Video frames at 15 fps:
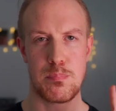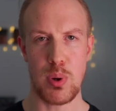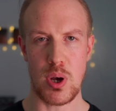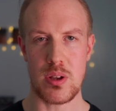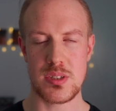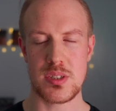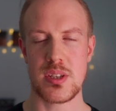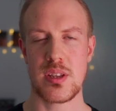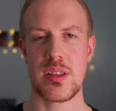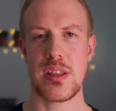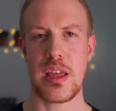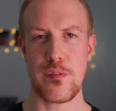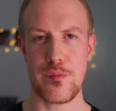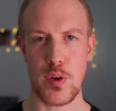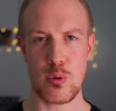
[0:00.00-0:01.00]
But
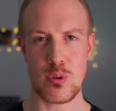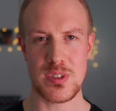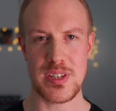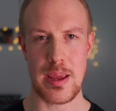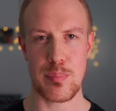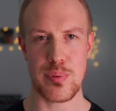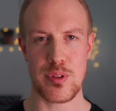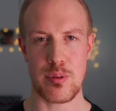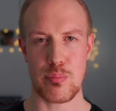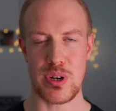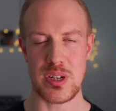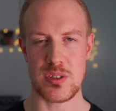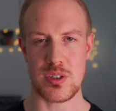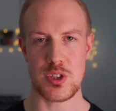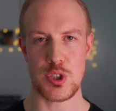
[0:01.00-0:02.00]
that focal depth
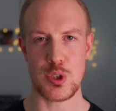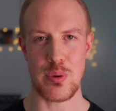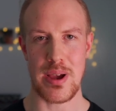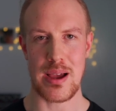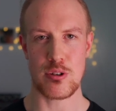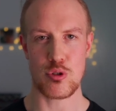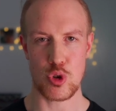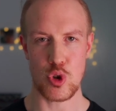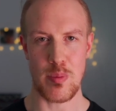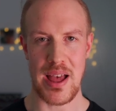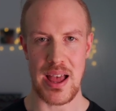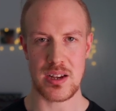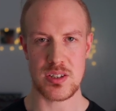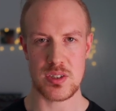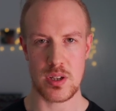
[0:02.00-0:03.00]
brings us to our
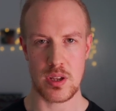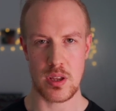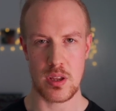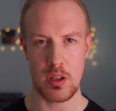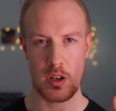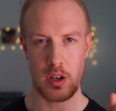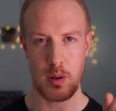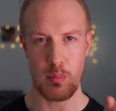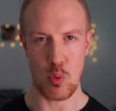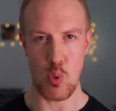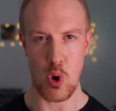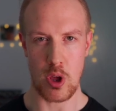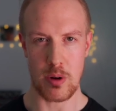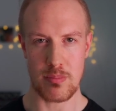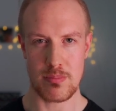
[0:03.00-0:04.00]
drawbacks. Number
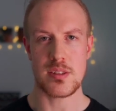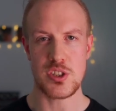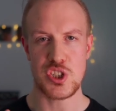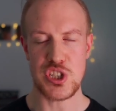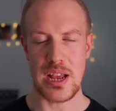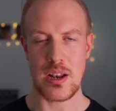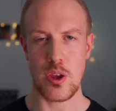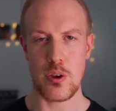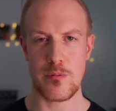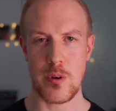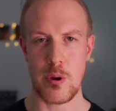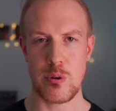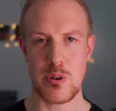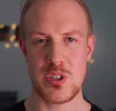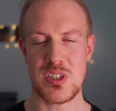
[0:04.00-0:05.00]
one, the shallow
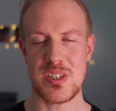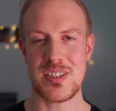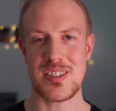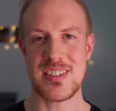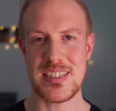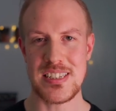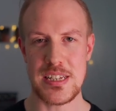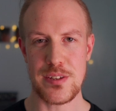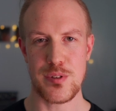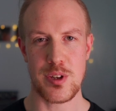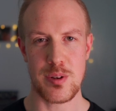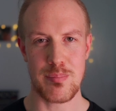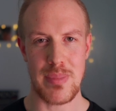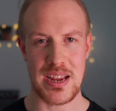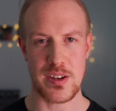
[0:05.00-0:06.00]
focus and
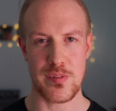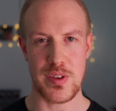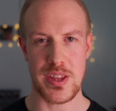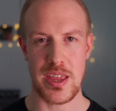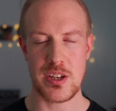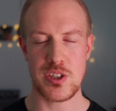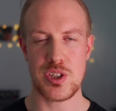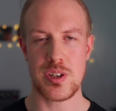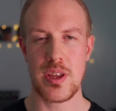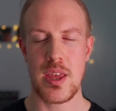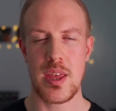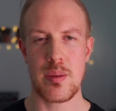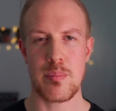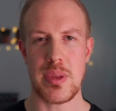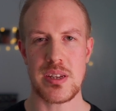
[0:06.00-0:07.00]
significant magnification
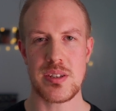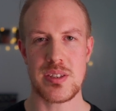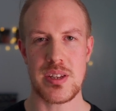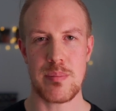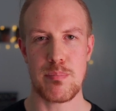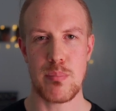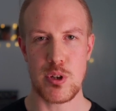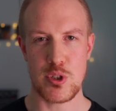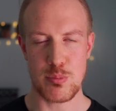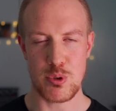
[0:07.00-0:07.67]
makes it much